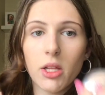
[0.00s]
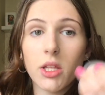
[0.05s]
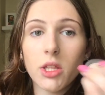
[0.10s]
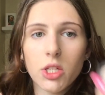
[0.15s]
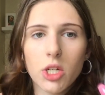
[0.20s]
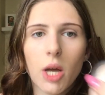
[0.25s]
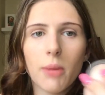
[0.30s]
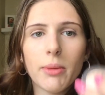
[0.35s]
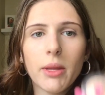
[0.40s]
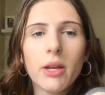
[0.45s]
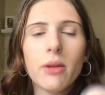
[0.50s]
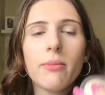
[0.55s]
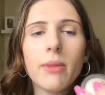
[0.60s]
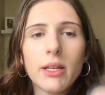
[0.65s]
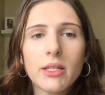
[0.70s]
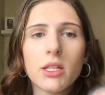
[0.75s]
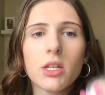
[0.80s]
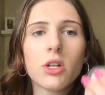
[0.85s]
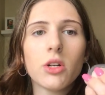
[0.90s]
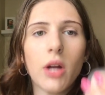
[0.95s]
Like the top layer
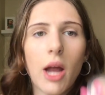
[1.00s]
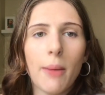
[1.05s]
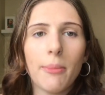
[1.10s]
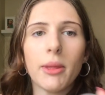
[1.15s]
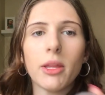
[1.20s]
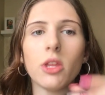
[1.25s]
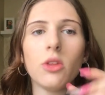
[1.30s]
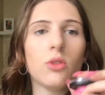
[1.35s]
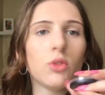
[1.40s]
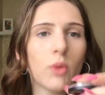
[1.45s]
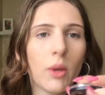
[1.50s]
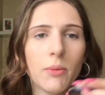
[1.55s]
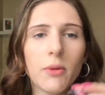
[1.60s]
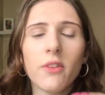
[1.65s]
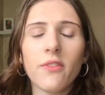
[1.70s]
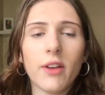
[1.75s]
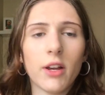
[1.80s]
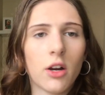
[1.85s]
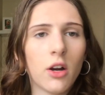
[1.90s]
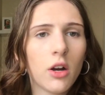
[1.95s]
makes it crap. Like you swipe
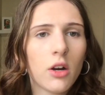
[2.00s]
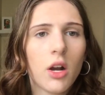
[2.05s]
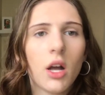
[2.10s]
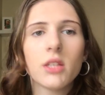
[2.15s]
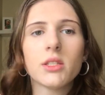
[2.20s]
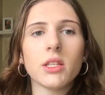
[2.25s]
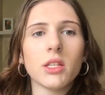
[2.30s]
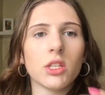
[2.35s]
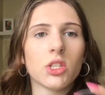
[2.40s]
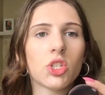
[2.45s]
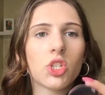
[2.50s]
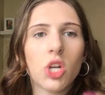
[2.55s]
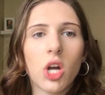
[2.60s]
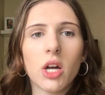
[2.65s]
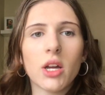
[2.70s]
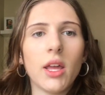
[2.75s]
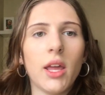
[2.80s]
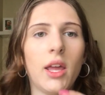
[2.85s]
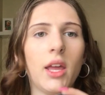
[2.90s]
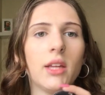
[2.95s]
your finger across and it's
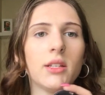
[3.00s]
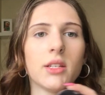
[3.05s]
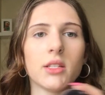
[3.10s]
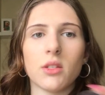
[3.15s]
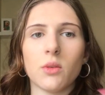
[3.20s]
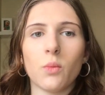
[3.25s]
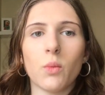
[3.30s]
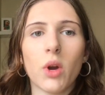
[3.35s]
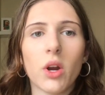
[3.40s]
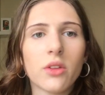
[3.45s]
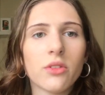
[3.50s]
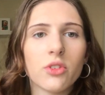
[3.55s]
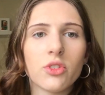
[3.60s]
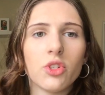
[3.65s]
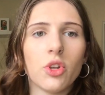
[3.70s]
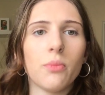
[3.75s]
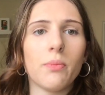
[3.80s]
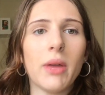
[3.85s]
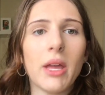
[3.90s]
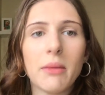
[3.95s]
chalky. It doesn't work.
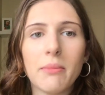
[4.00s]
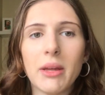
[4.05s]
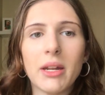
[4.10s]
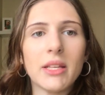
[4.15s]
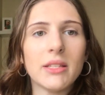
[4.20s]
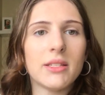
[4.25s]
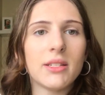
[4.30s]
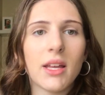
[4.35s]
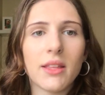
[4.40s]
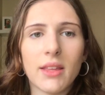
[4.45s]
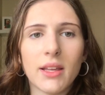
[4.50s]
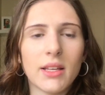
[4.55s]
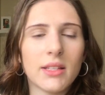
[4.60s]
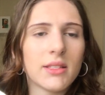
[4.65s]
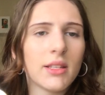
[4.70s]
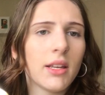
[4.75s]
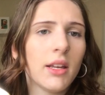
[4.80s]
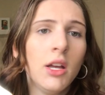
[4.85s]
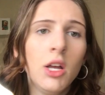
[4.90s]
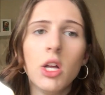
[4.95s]
There's no pigment. It's nothing.
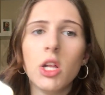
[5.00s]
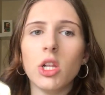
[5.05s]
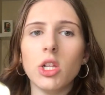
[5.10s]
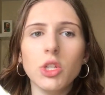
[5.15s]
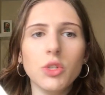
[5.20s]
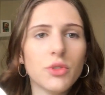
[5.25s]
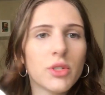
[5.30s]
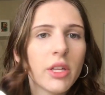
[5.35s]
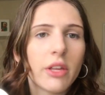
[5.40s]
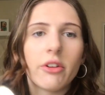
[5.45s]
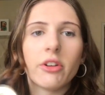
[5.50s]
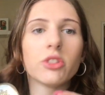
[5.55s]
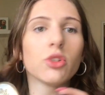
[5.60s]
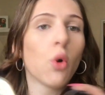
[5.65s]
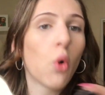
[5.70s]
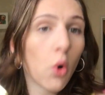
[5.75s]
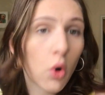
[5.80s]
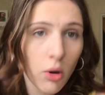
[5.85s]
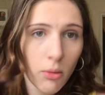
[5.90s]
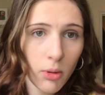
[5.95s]
It's like loose glitter. It's
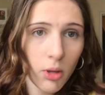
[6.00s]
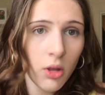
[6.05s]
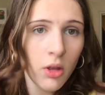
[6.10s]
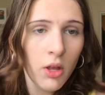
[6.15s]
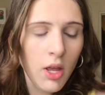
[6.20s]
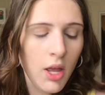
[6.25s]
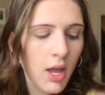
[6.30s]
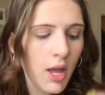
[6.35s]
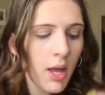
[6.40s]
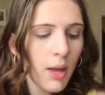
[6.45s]
horrible.